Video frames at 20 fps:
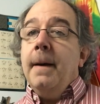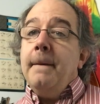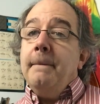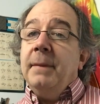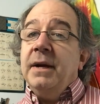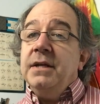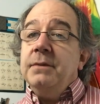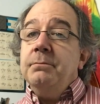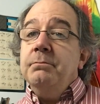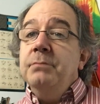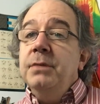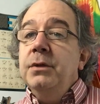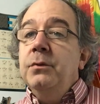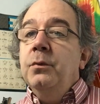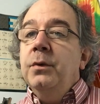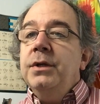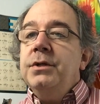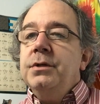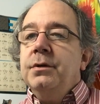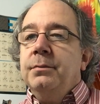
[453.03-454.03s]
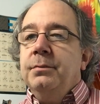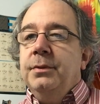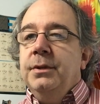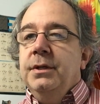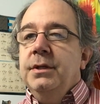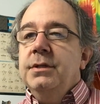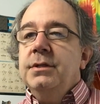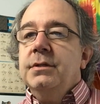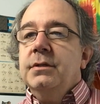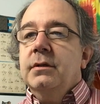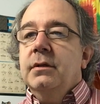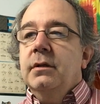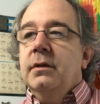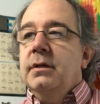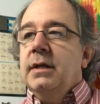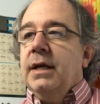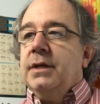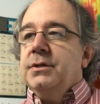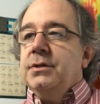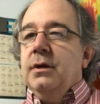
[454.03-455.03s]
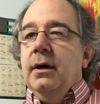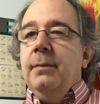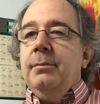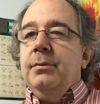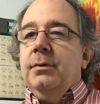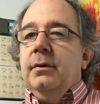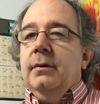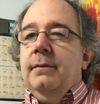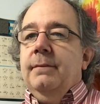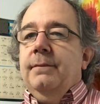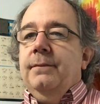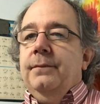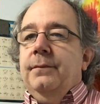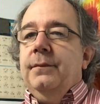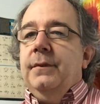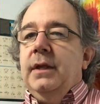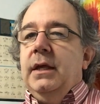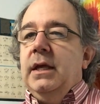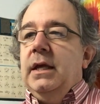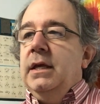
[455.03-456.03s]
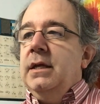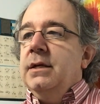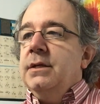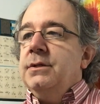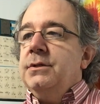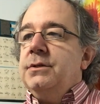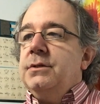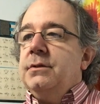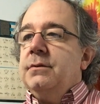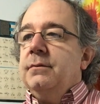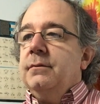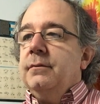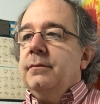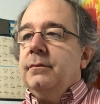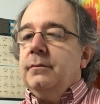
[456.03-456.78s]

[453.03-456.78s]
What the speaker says: My midwinter piece, next up, is